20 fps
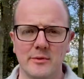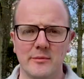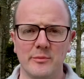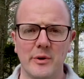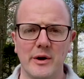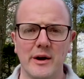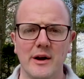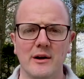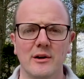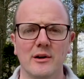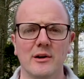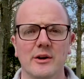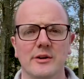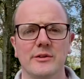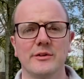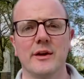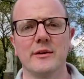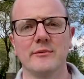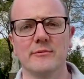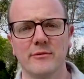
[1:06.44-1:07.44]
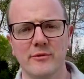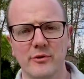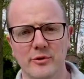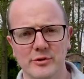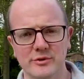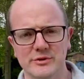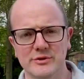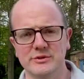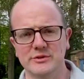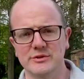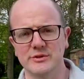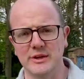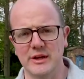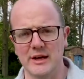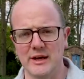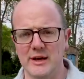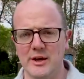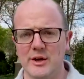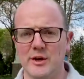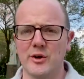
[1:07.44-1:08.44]
prayer, a lot of time focusing
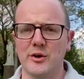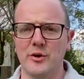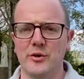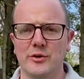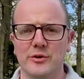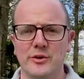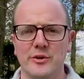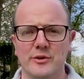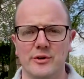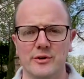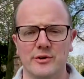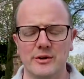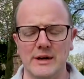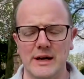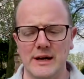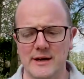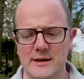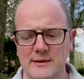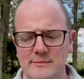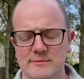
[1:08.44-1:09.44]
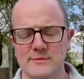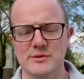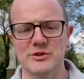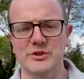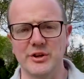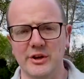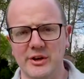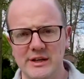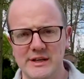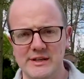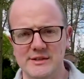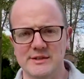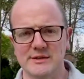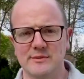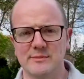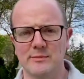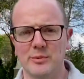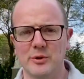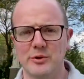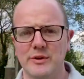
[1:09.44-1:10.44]
on their studies,
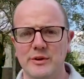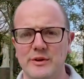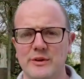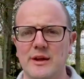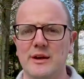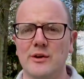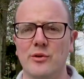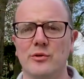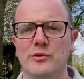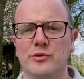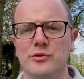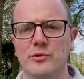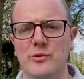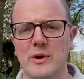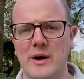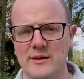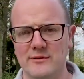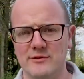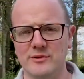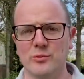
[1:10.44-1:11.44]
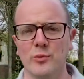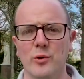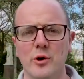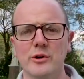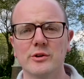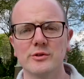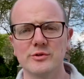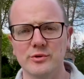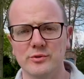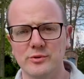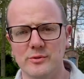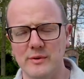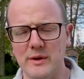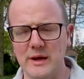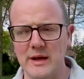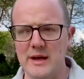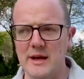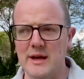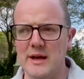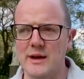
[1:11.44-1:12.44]
but they also have to work. So
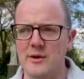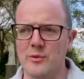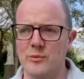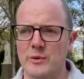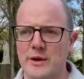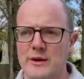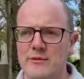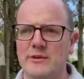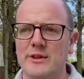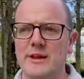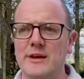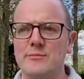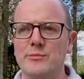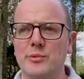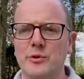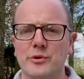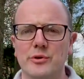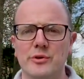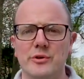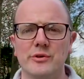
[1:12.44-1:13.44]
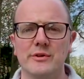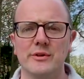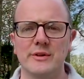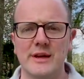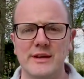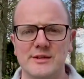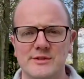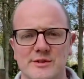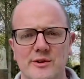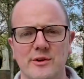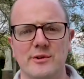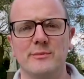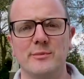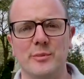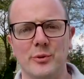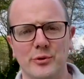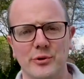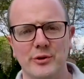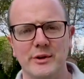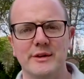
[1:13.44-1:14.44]
whenever they brew, they start
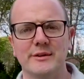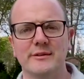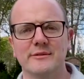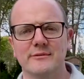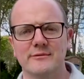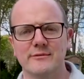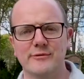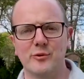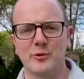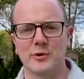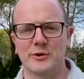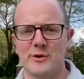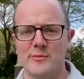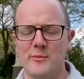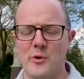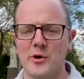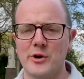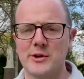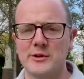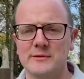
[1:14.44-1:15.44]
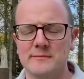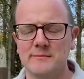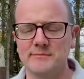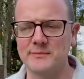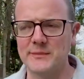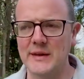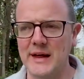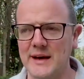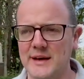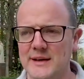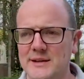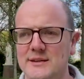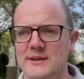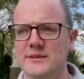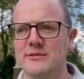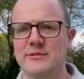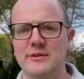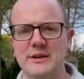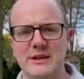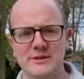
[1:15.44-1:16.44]
brewing at 4 in the morning and
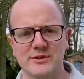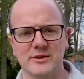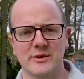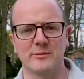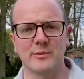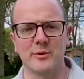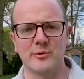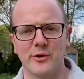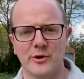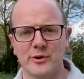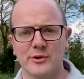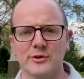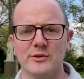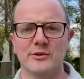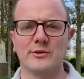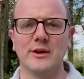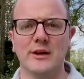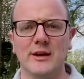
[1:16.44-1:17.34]
finish up around